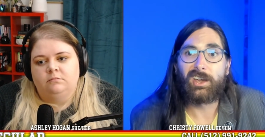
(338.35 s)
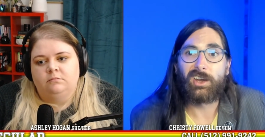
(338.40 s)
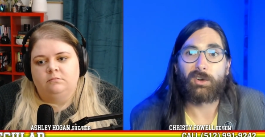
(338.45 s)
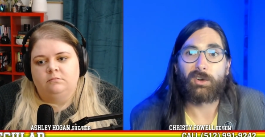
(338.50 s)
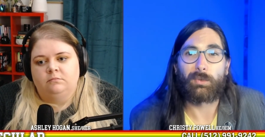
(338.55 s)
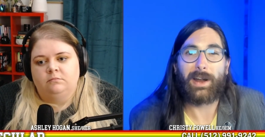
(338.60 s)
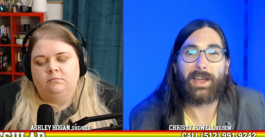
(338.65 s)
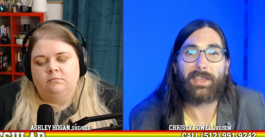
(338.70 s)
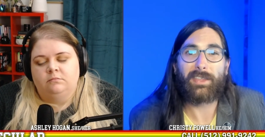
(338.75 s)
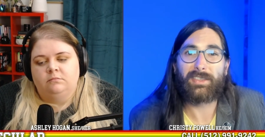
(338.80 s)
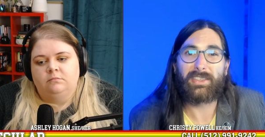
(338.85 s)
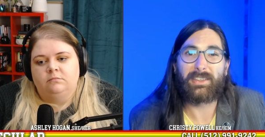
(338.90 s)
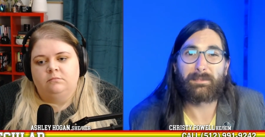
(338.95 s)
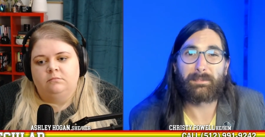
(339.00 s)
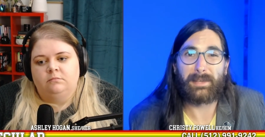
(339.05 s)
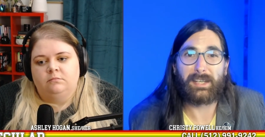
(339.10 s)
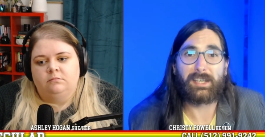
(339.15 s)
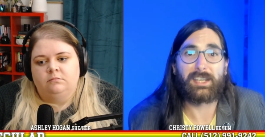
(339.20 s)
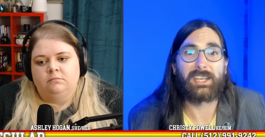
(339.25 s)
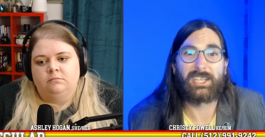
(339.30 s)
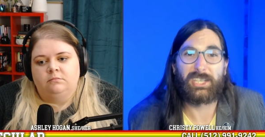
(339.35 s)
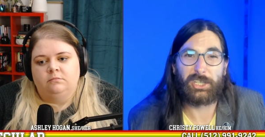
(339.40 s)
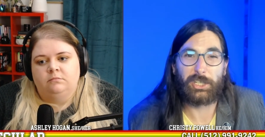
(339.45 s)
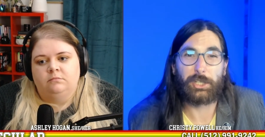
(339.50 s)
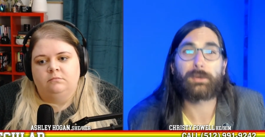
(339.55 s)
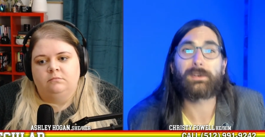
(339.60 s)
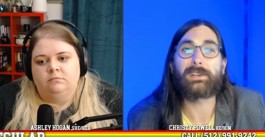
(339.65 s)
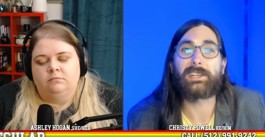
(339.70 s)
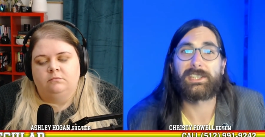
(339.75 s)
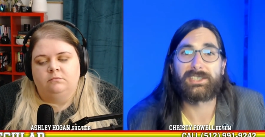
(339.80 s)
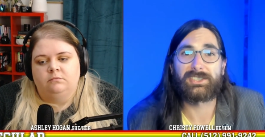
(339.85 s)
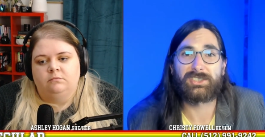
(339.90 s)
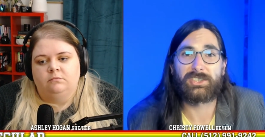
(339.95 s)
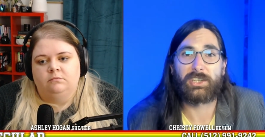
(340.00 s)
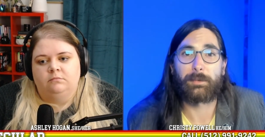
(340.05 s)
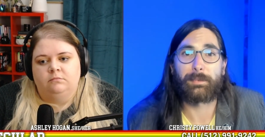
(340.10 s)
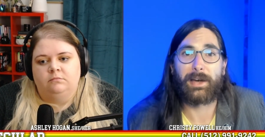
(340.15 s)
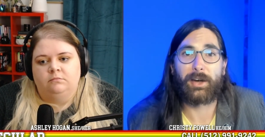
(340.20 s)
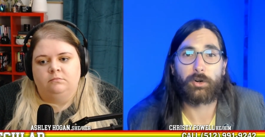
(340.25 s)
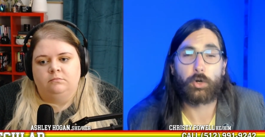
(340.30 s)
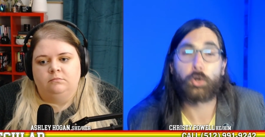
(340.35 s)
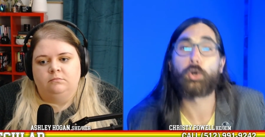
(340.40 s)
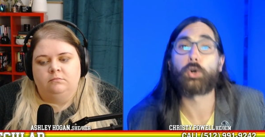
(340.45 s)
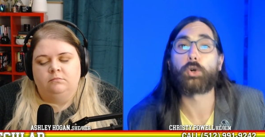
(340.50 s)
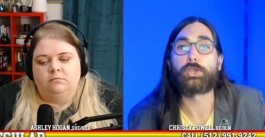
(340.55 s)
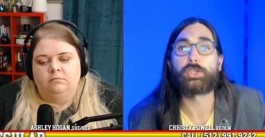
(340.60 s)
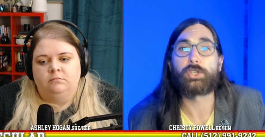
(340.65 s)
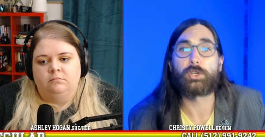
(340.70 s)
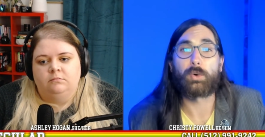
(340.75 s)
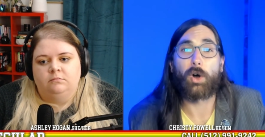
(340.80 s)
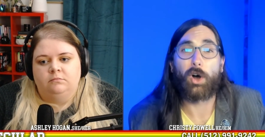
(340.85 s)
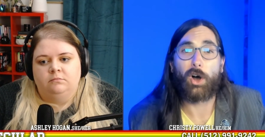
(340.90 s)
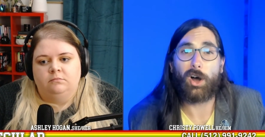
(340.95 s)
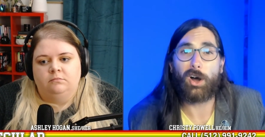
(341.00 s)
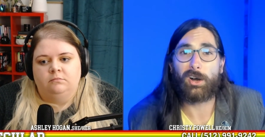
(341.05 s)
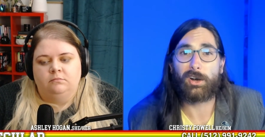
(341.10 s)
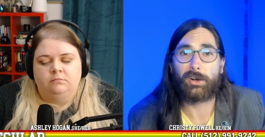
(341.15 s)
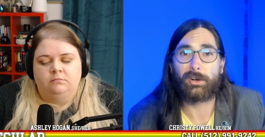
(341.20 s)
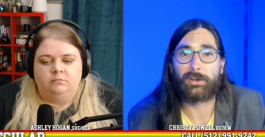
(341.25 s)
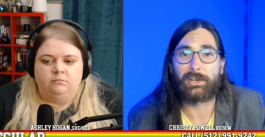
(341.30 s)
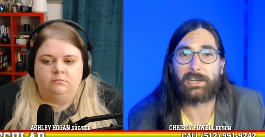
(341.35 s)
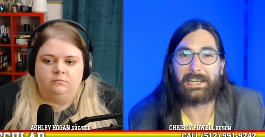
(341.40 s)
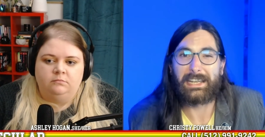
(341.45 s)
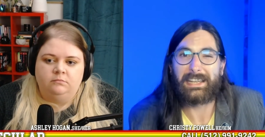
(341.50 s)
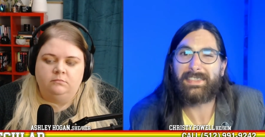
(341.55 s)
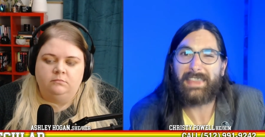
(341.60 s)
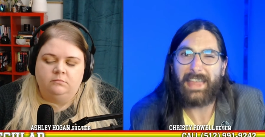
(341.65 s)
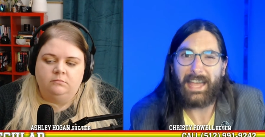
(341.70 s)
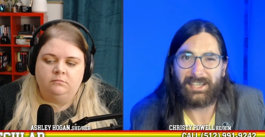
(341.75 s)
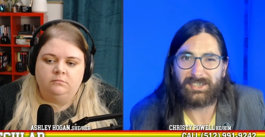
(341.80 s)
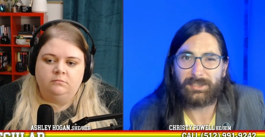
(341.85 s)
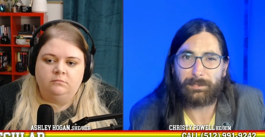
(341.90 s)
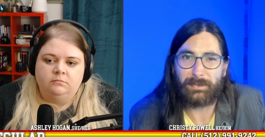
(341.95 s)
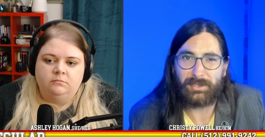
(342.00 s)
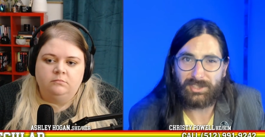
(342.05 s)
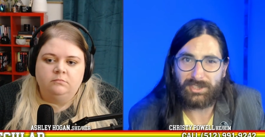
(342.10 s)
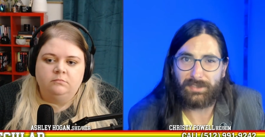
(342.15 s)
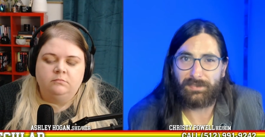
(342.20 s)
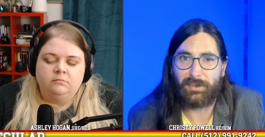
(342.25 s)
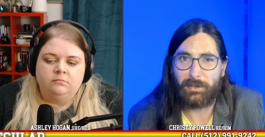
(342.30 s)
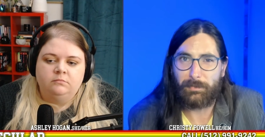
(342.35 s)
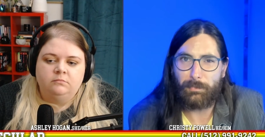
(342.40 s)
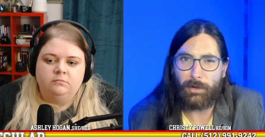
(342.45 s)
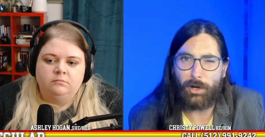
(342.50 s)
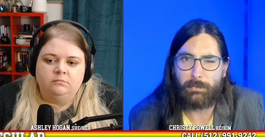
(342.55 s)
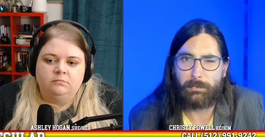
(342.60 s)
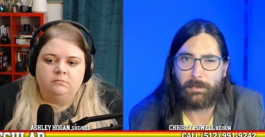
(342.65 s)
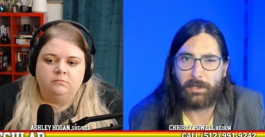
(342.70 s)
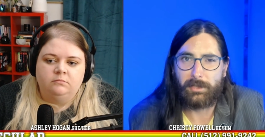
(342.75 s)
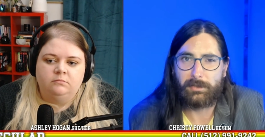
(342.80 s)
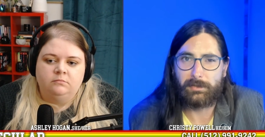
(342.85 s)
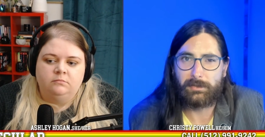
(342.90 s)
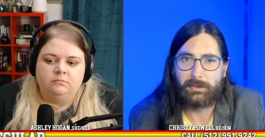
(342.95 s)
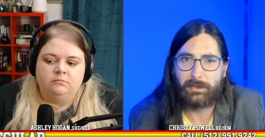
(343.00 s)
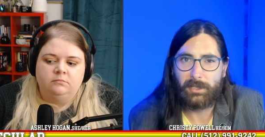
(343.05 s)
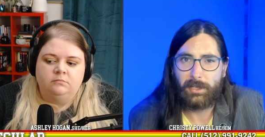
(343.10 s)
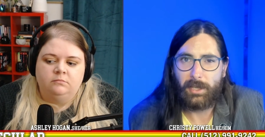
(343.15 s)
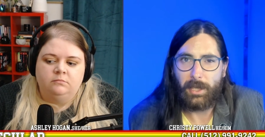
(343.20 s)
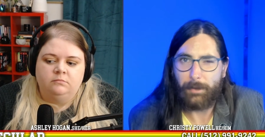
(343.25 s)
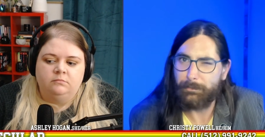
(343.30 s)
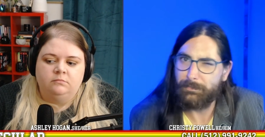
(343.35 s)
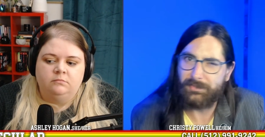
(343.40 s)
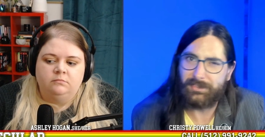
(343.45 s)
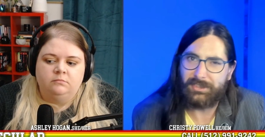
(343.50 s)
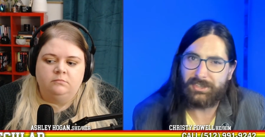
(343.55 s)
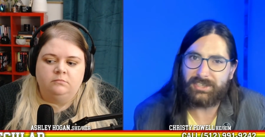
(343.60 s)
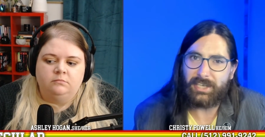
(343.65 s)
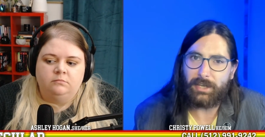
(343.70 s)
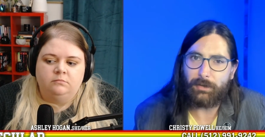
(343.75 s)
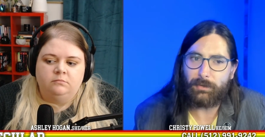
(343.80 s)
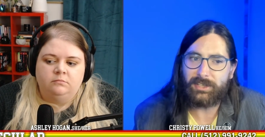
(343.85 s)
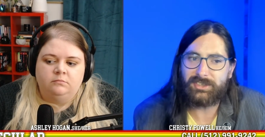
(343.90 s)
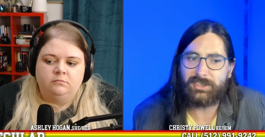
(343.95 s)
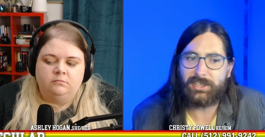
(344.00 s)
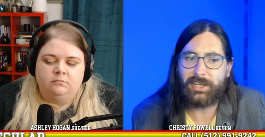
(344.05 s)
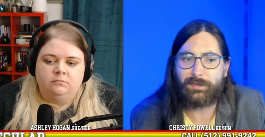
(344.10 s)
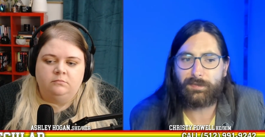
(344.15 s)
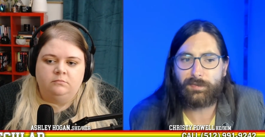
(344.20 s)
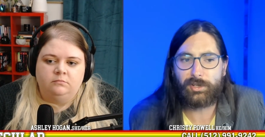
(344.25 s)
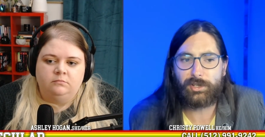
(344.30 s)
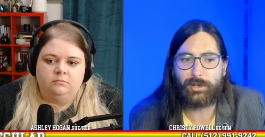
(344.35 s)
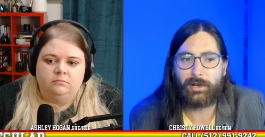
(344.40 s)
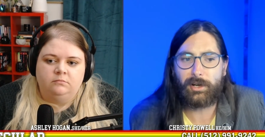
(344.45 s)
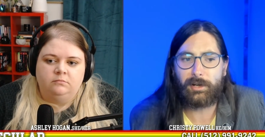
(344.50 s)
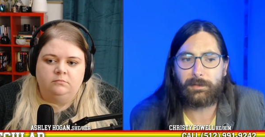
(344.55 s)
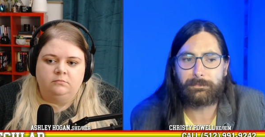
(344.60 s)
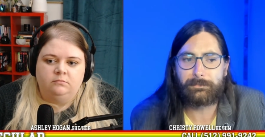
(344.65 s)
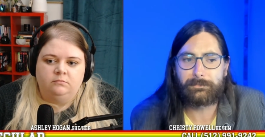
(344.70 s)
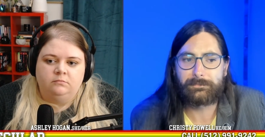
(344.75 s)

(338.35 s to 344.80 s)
Speaker 1: rather than being curious about who you are in that specific moment. Uh, does that resonate for you at all?